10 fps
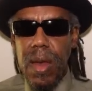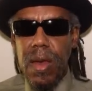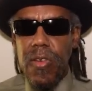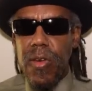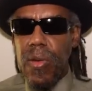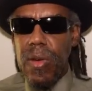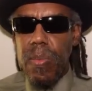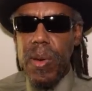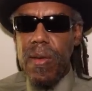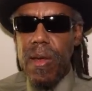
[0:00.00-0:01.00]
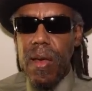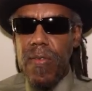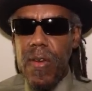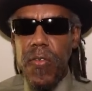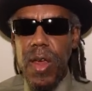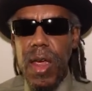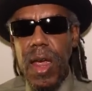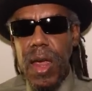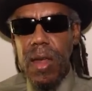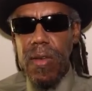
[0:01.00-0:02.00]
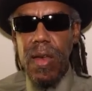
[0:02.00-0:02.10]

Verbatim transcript: it shows the beasts have different heads.